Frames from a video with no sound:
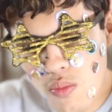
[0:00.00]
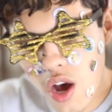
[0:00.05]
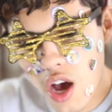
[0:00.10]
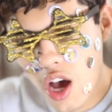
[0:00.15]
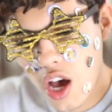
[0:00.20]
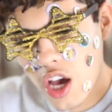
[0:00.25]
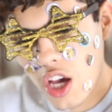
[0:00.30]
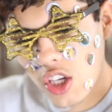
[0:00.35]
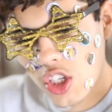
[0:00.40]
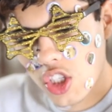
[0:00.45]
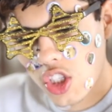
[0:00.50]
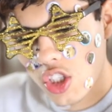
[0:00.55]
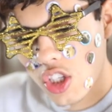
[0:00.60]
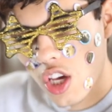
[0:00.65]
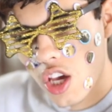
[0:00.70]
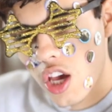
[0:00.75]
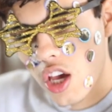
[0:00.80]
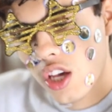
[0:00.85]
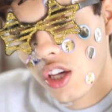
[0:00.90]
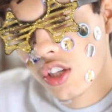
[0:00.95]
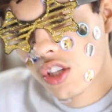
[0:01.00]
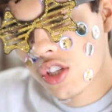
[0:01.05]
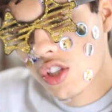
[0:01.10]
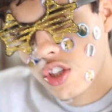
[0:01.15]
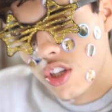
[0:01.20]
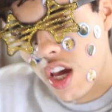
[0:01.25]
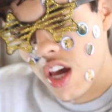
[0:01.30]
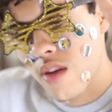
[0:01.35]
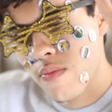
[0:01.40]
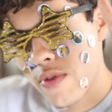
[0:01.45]
much.
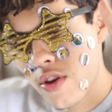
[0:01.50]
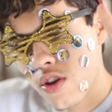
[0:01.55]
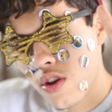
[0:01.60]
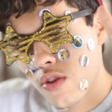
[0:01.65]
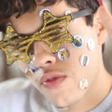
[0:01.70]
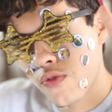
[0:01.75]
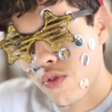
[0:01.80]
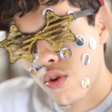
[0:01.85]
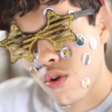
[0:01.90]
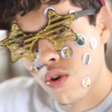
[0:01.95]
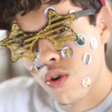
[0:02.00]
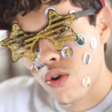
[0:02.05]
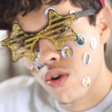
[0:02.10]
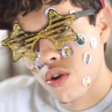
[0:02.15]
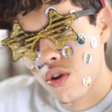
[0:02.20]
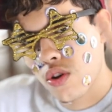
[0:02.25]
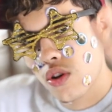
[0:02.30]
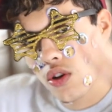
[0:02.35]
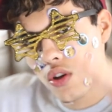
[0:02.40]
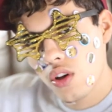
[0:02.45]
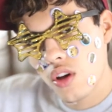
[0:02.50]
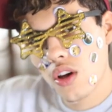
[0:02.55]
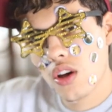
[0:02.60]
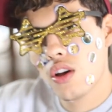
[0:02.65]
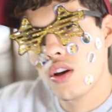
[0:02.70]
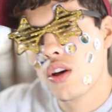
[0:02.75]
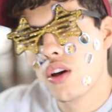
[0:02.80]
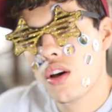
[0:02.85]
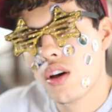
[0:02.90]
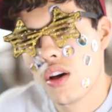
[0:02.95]
Stay beautiful.
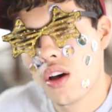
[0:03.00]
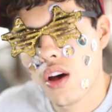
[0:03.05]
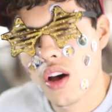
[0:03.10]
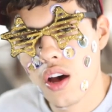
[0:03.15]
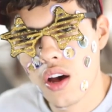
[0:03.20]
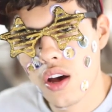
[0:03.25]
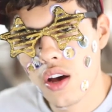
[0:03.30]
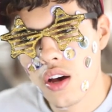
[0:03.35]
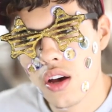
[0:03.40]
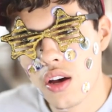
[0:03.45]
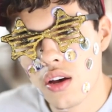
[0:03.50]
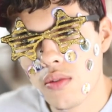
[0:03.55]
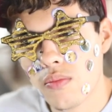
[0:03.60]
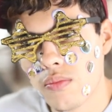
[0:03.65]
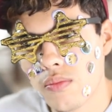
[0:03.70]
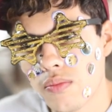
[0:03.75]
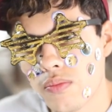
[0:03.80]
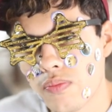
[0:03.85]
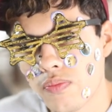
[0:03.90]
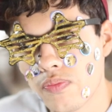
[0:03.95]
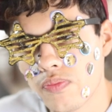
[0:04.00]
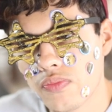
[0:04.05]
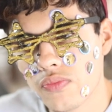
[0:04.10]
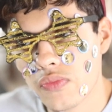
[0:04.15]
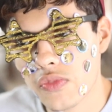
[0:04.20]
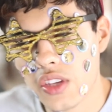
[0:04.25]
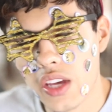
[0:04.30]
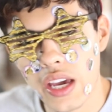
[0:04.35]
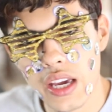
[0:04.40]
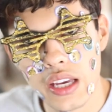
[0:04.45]
And
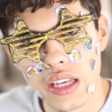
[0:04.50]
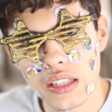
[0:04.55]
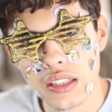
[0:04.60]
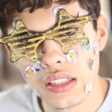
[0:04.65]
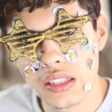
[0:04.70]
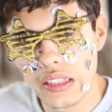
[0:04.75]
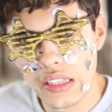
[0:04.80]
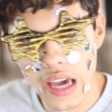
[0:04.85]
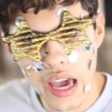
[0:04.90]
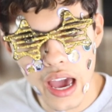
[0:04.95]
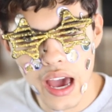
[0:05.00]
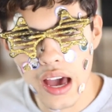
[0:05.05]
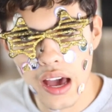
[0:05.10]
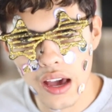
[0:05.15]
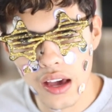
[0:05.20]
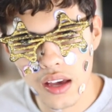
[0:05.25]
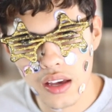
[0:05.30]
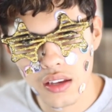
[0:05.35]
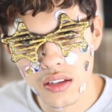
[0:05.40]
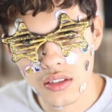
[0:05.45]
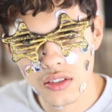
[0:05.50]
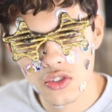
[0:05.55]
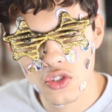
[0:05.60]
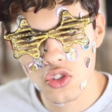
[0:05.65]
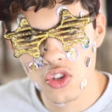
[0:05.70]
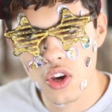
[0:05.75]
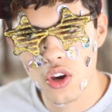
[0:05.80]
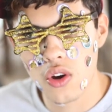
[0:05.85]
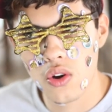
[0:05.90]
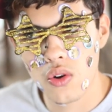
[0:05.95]
yeah.
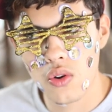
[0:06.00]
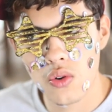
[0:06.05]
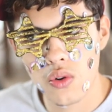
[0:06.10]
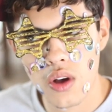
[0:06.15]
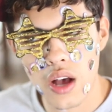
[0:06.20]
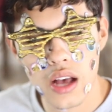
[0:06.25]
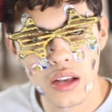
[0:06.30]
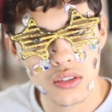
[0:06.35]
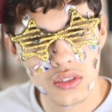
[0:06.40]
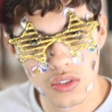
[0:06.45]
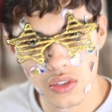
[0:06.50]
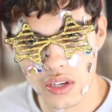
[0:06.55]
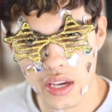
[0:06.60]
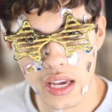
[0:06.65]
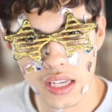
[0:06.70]
So, I'll see you